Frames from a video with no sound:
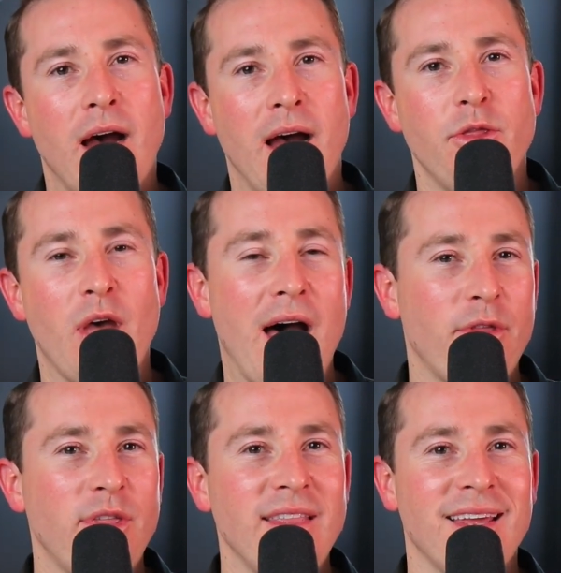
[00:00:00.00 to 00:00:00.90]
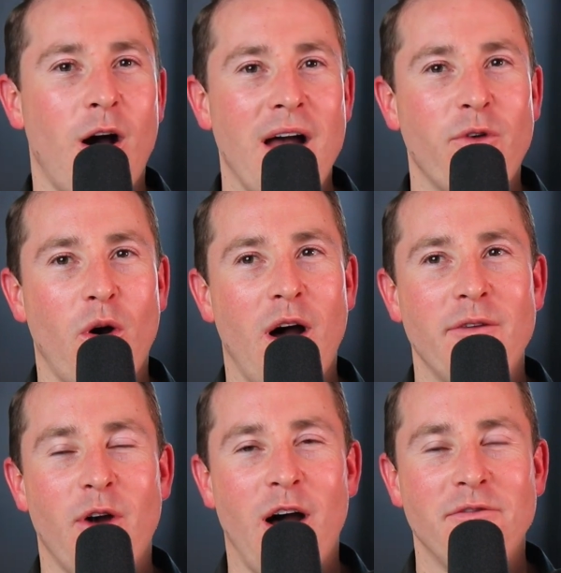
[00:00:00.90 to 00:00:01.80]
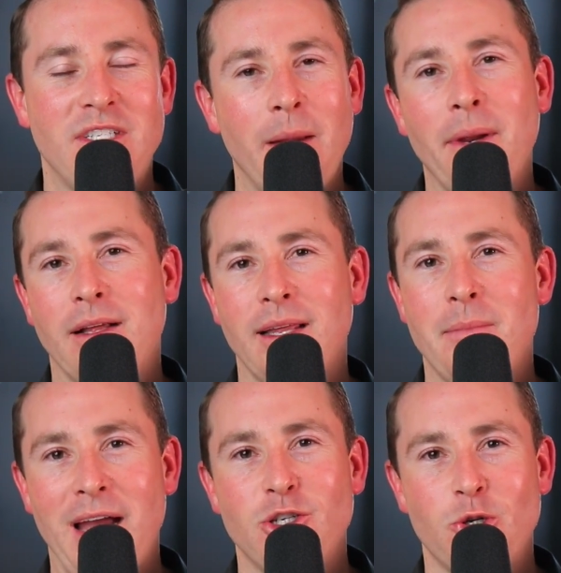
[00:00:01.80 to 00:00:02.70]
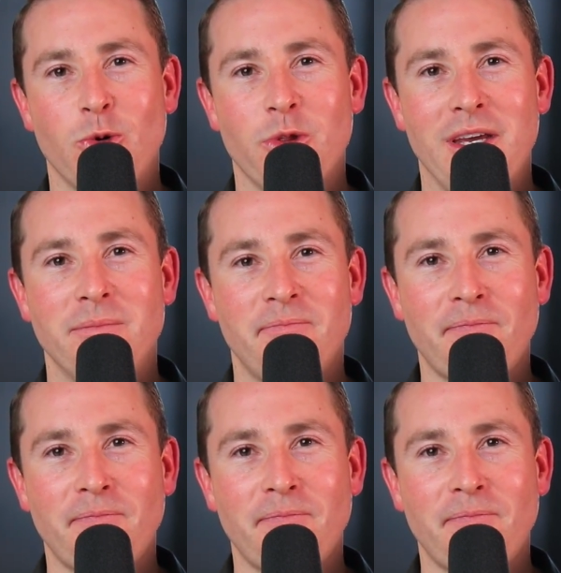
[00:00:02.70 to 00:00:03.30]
The other thing that I've typically made sure that